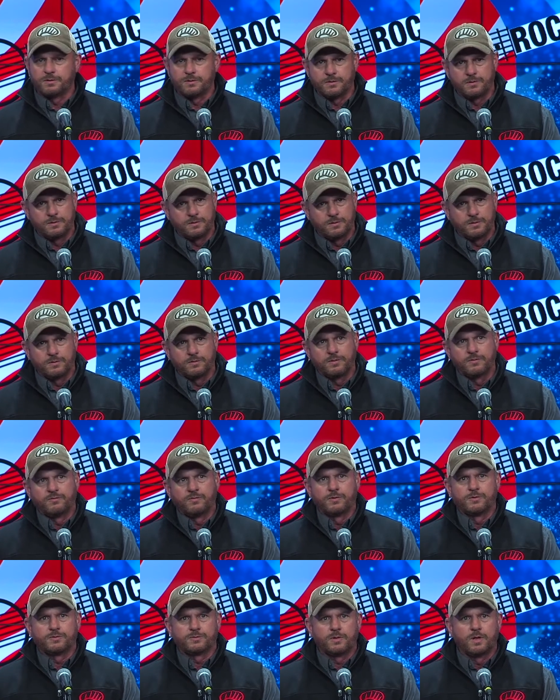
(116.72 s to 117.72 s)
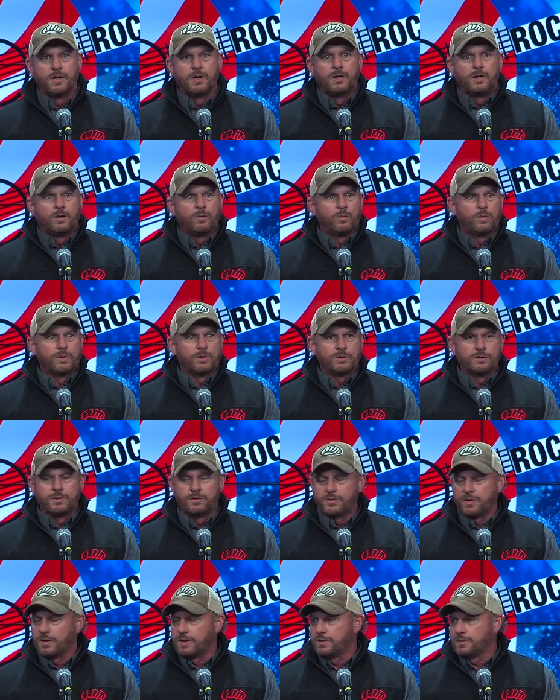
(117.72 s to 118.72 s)
and you know, if there's one
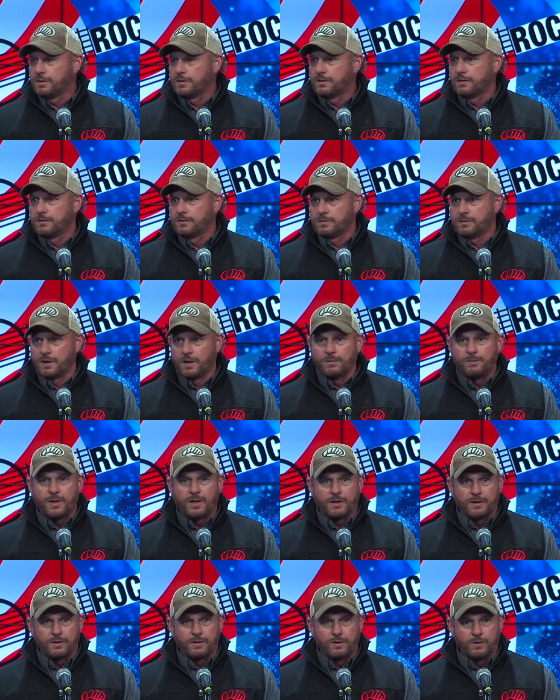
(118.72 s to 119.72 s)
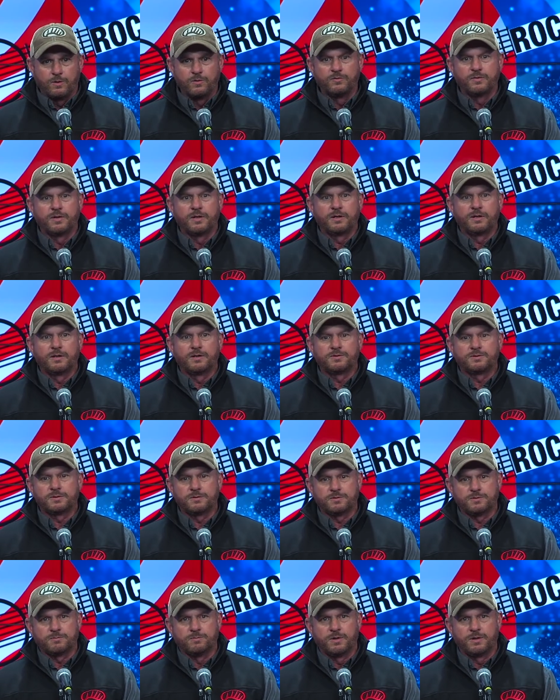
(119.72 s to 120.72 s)
good thing that could come out of COVID, I guess
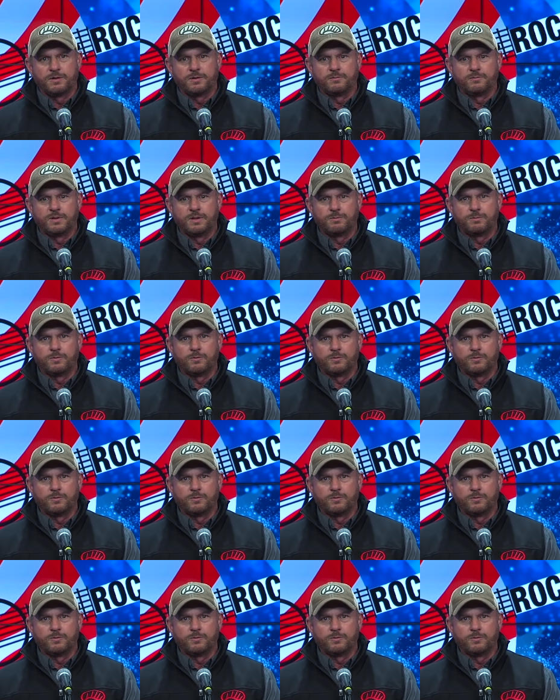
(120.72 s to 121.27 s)
it's making people